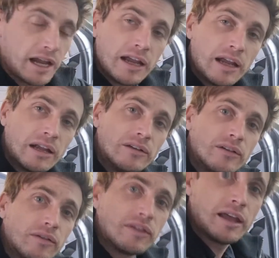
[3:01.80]

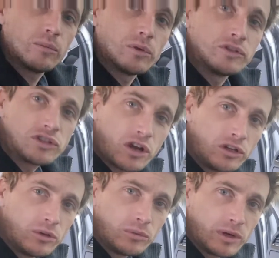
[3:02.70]
and then we'll show
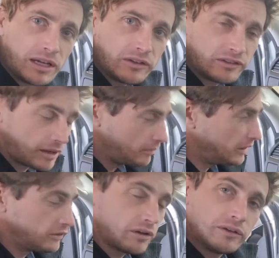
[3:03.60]
you
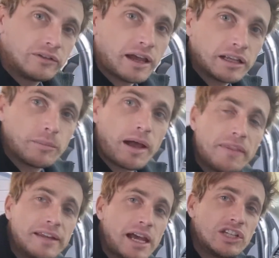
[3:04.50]
reassembly. So taking apart
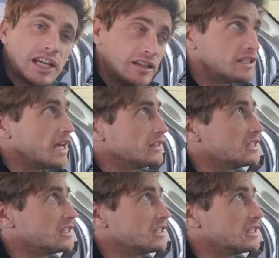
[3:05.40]
the dash is that